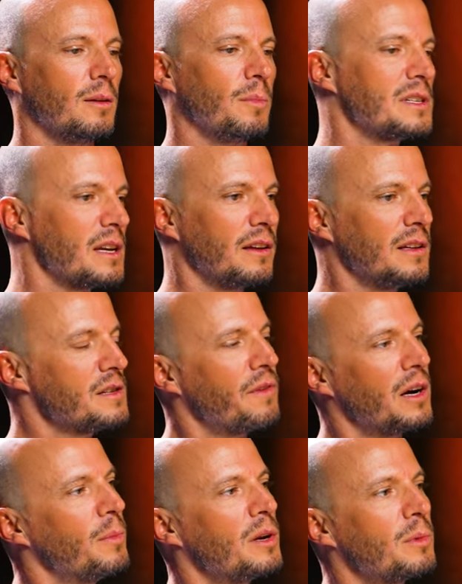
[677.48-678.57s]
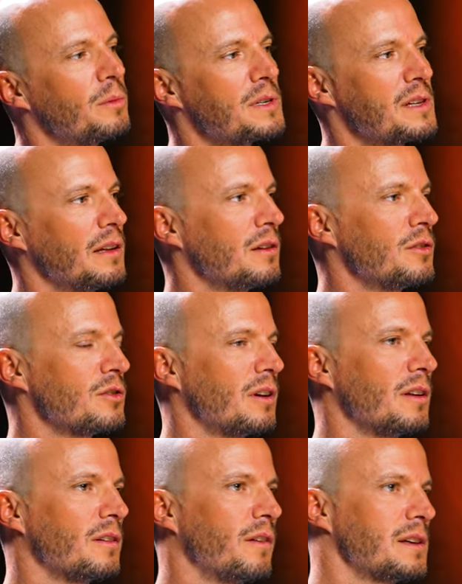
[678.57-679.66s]
But it's a, it's a very minimal percentage, and
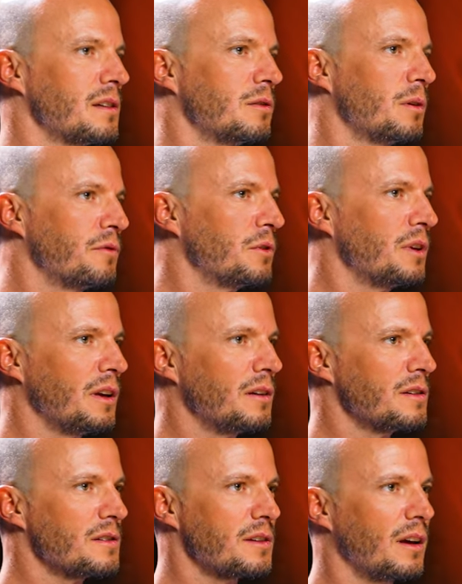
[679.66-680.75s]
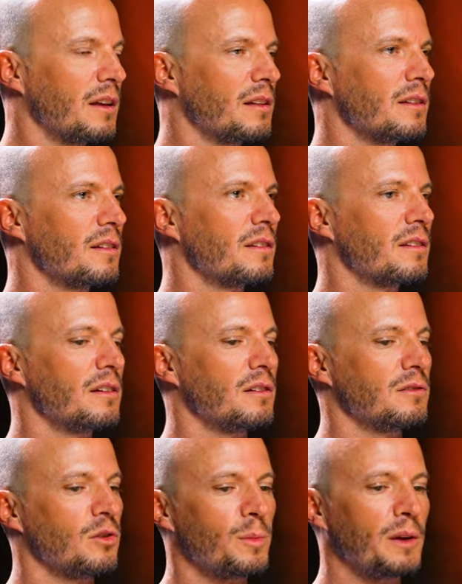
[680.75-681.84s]
it's okay. vested over four years. And mm-hmm. you know
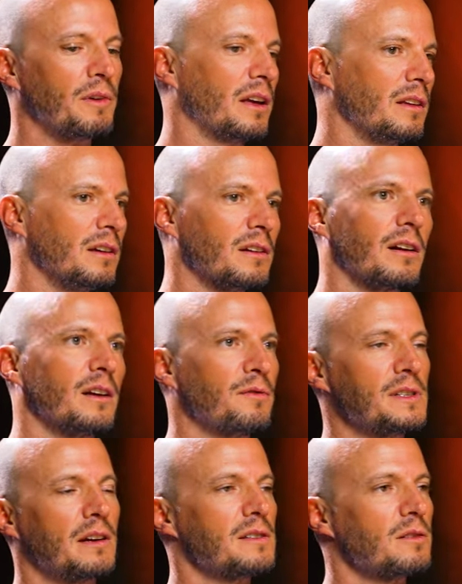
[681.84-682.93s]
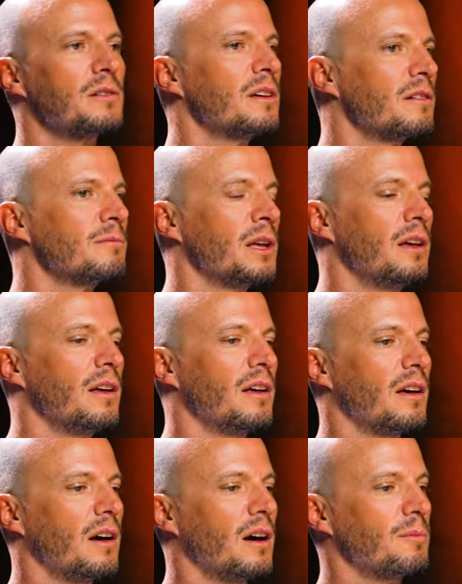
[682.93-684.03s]
normally have like a year cliff, etc. So you know
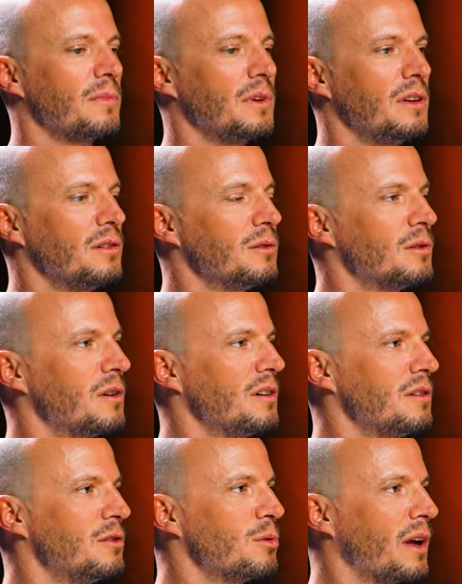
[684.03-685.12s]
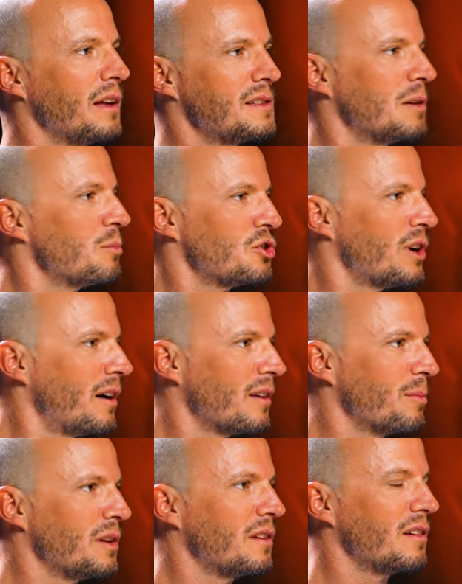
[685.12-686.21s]
um, Standard, you you do get yeah. some shares, but.